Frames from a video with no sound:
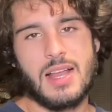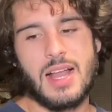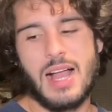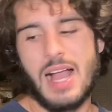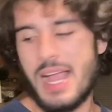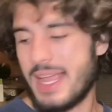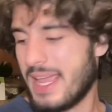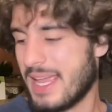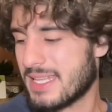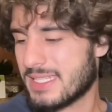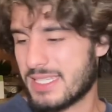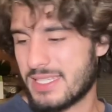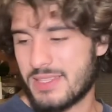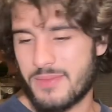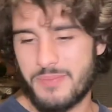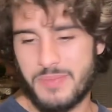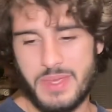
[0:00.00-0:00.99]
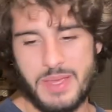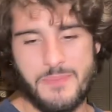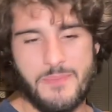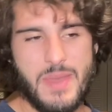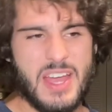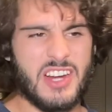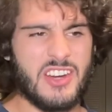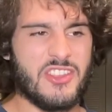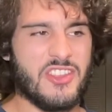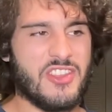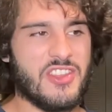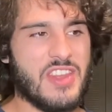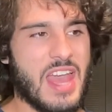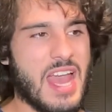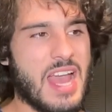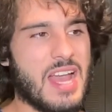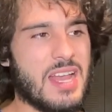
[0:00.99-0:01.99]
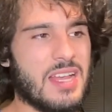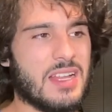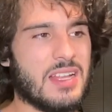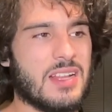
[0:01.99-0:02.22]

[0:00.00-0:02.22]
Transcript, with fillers: I can't see them being better than that.